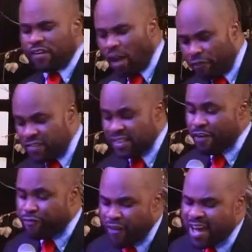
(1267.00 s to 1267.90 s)
love
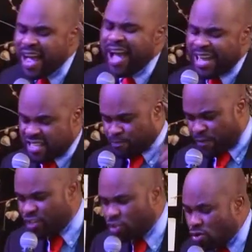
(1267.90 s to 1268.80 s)
the Father has
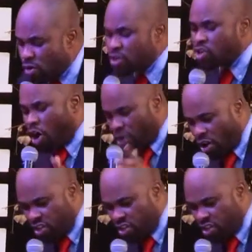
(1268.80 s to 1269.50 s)
bestowed on